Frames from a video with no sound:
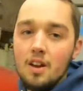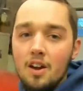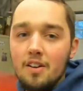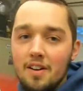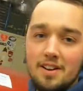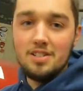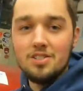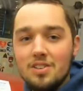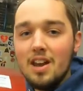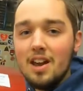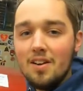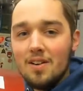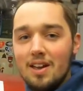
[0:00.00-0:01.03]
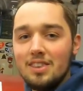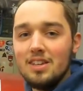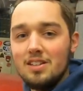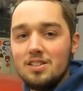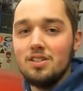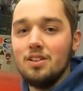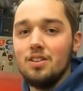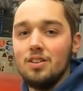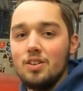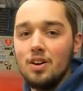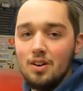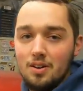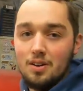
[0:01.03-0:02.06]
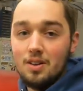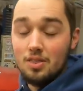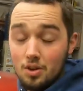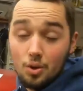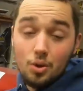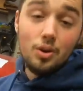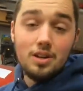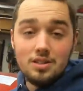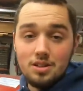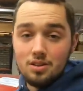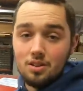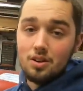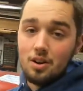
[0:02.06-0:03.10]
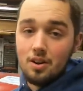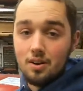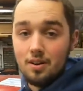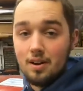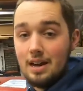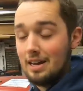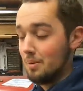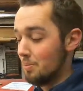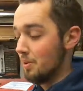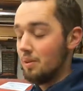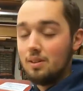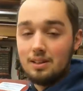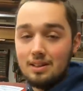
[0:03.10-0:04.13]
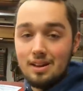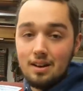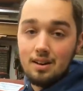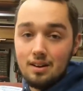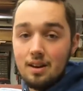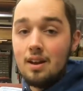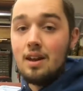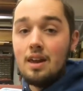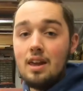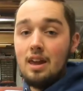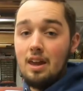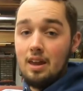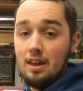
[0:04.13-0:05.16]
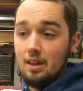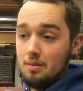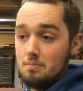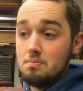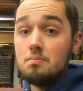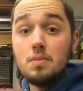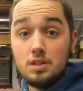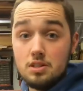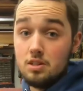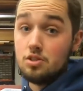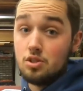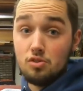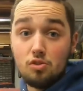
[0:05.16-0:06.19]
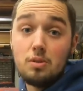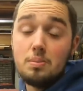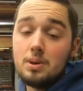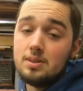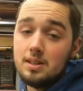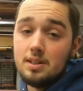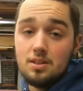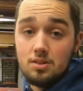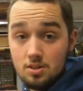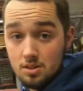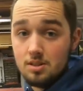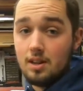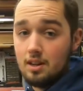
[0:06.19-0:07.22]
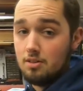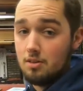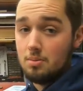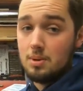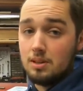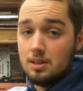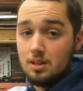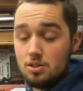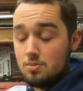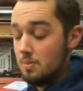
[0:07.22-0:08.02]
Alright, so now at the interior of the car. The whole interior of the car I completely gutted and essentially rebuilt it just like I rebuilt the engine